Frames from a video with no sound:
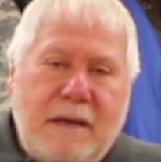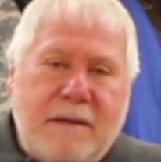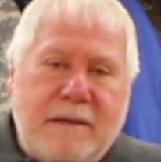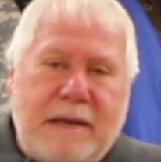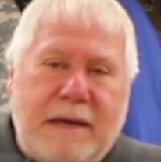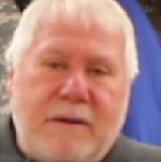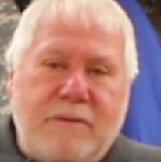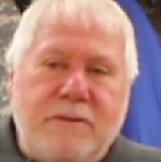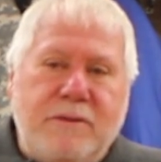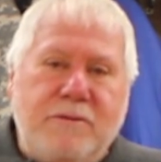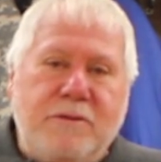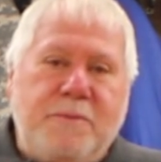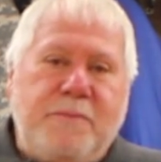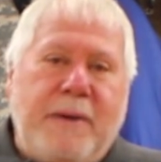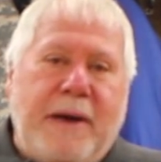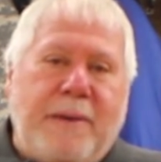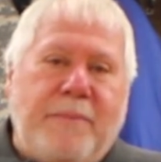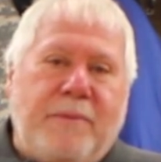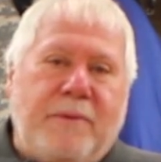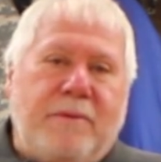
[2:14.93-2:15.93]
Now,
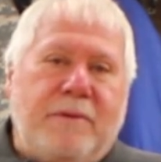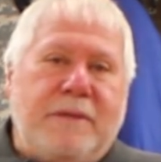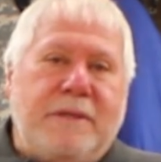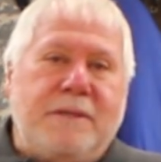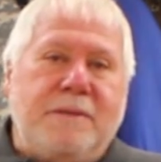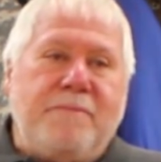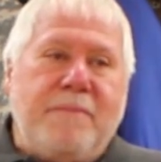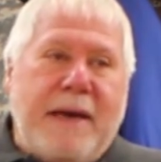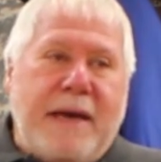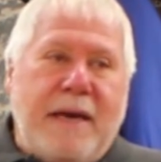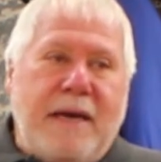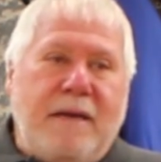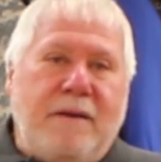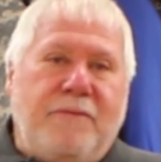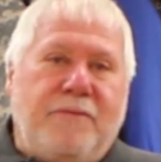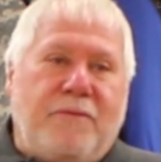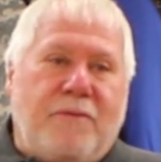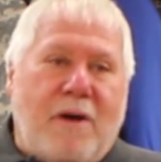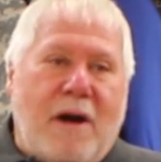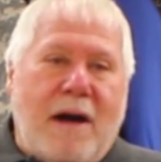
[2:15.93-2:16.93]
newspaper is made
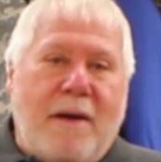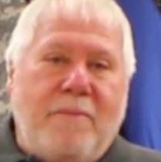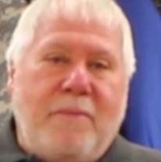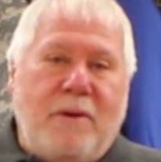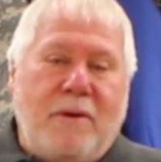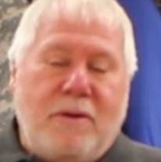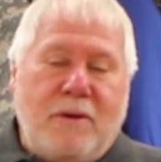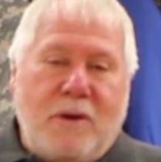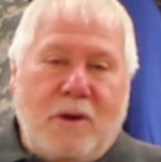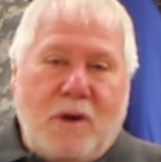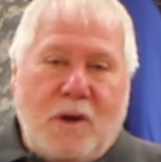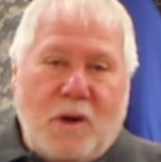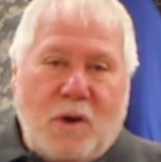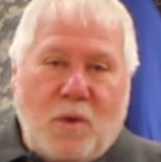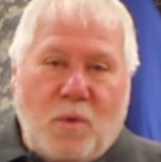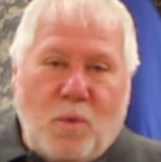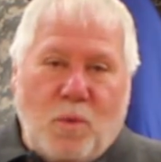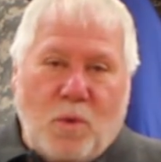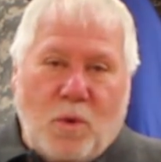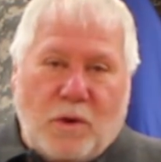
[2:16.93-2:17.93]
from
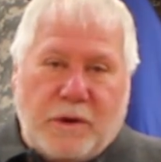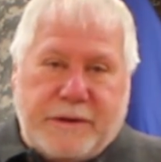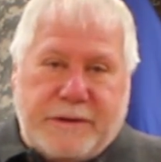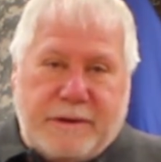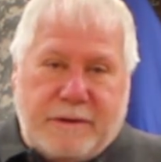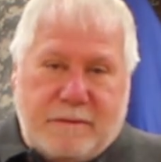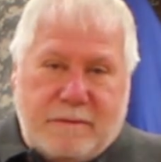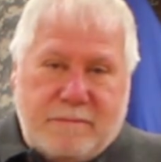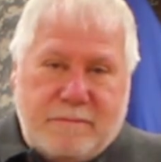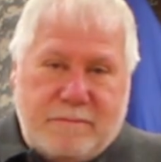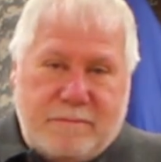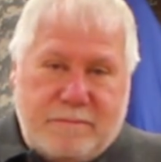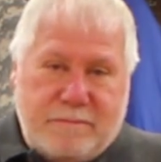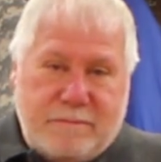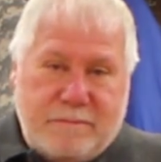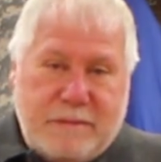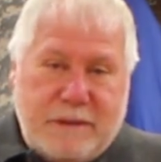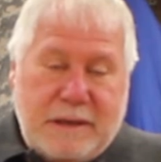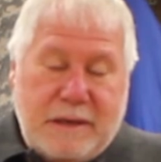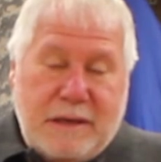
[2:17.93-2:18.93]
wood,
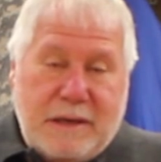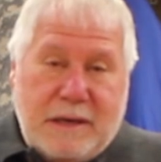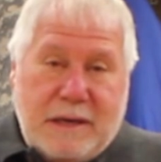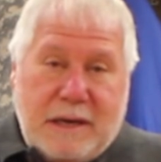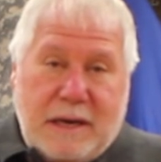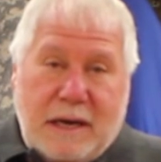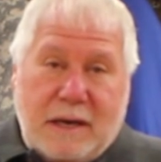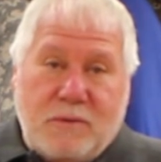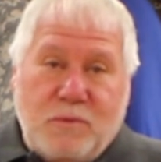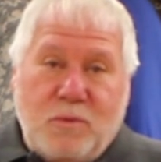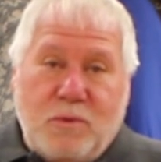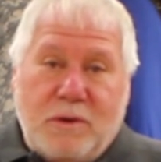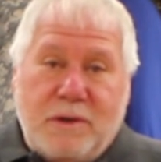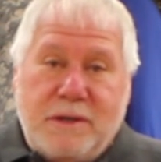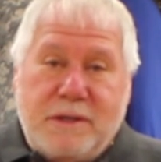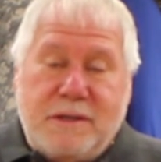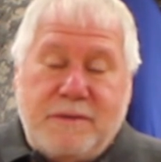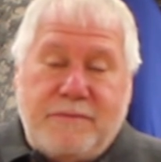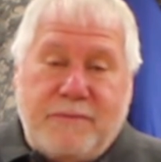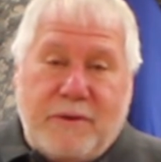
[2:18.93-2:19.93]
and wood
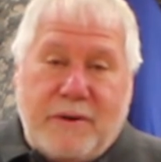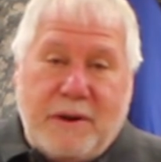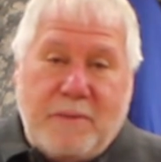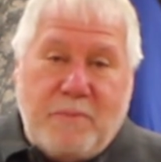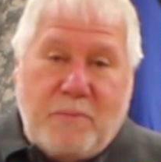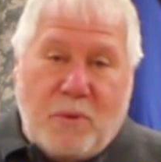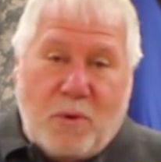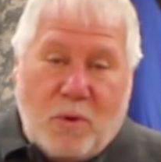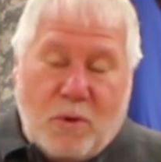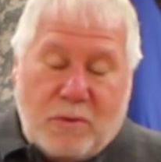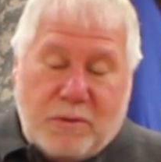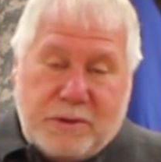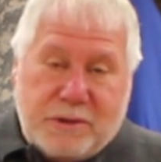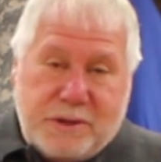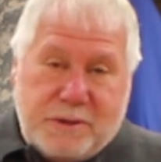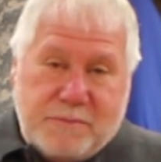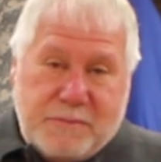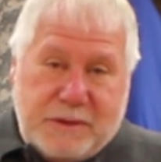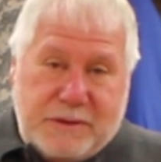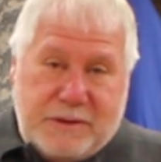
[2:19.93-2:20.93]
is a very
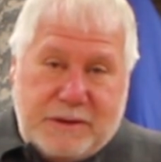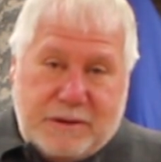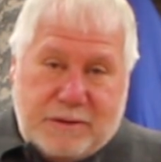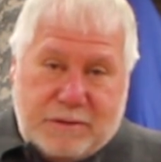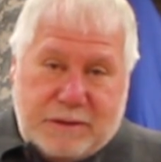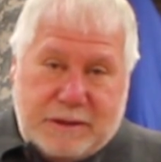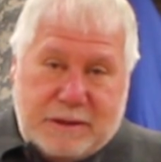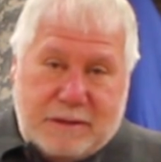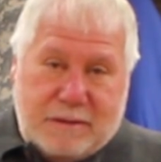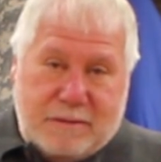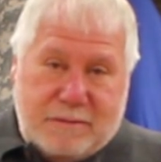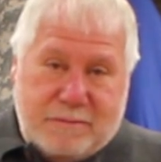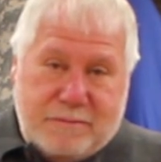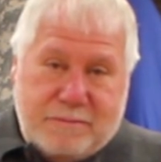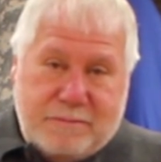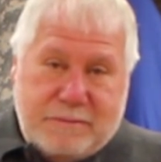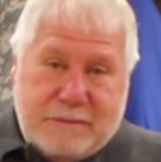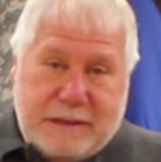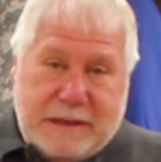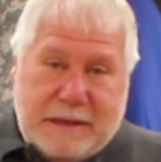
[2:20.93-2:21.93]
porous material,
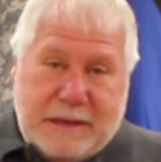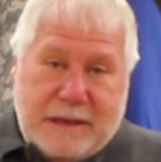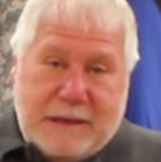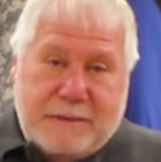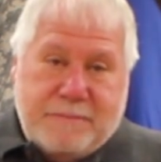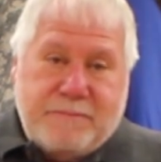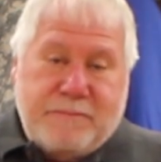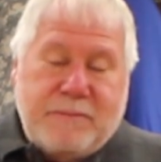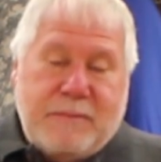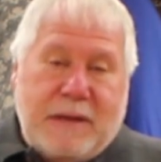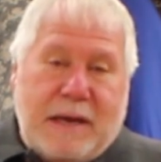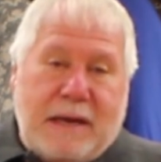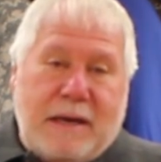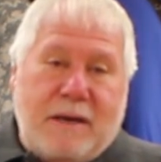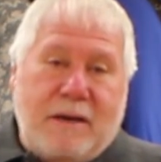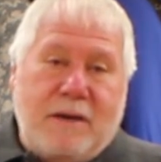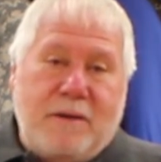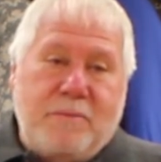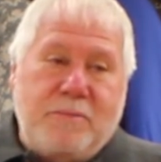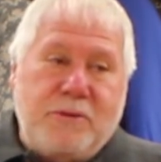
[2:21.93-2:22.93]

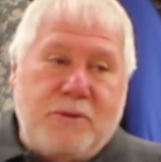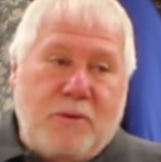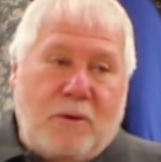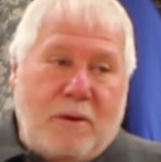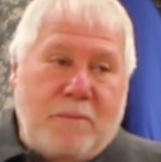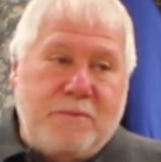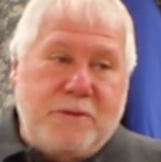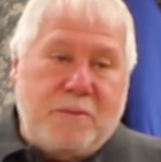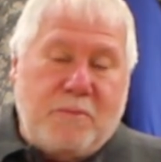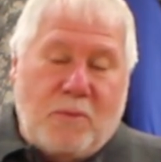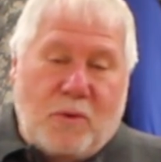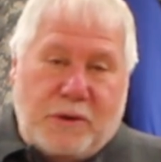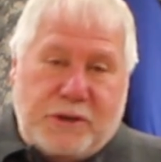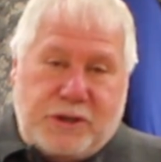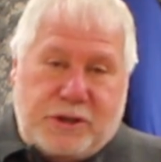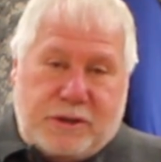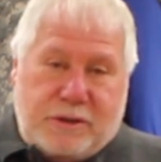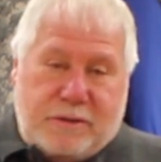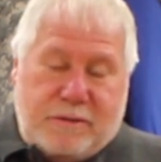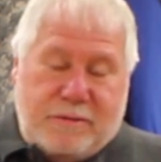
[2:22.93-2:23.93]
and it absorbs
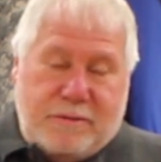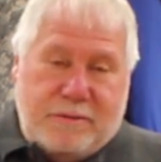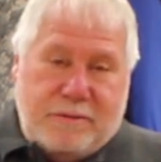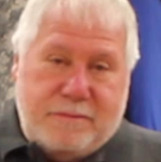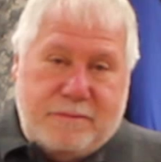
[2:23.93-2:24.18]
moisture.